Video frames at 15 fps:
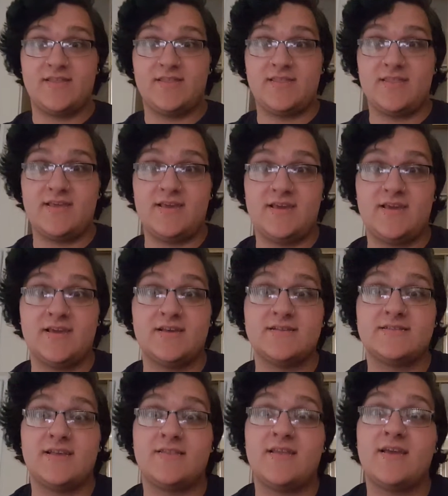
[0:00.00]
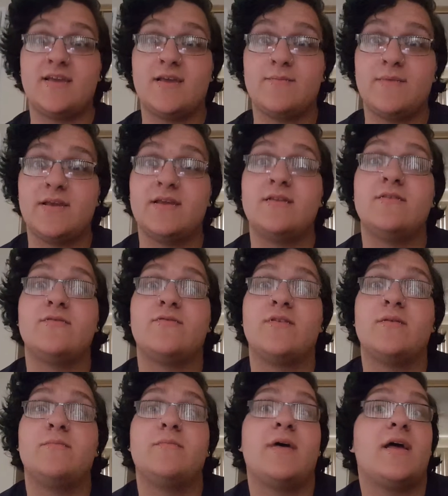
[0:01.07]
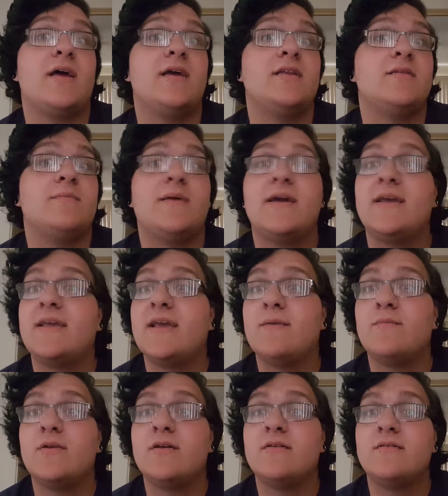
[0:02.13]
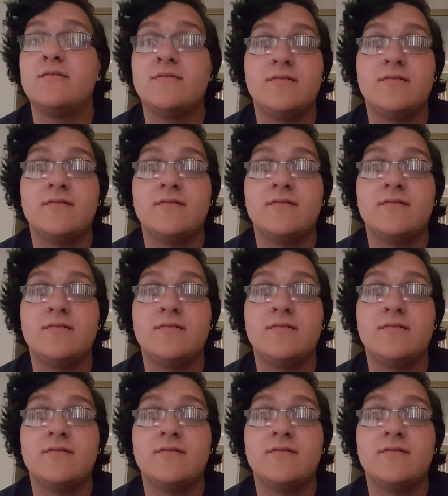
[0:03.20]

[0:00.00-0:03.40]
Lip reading: the sunlight coming in from behind my camera.